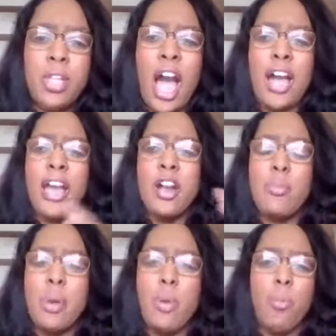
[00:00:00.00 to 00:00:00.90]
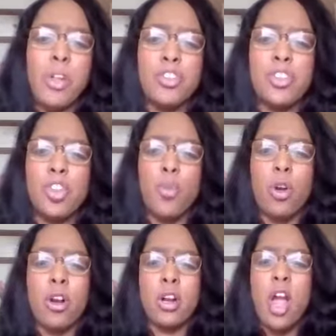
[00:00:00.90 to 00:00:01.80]
I hear people ministering the
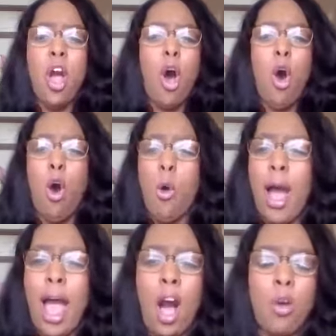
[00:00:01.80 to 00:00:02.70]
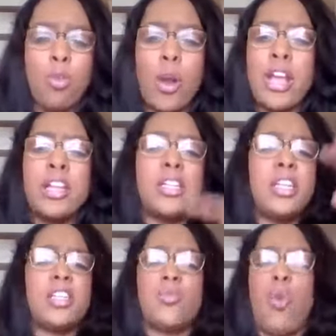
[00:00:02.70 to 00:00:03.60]
word. Oh, how great is
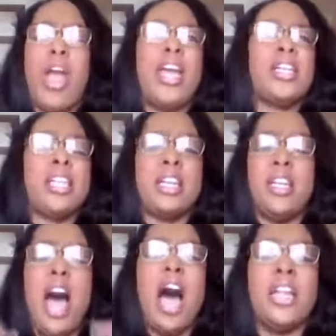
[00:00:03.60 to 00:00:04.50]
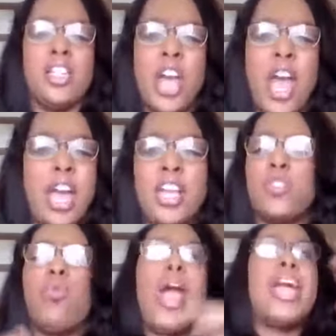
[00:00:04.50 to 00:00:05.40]
his ways and knowledge, and
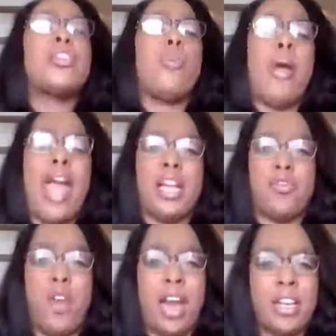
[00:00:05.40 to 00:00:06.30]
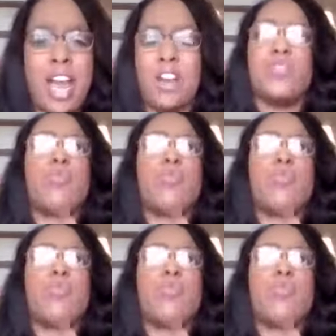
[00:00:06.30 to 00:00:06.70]
his ways are past finding out.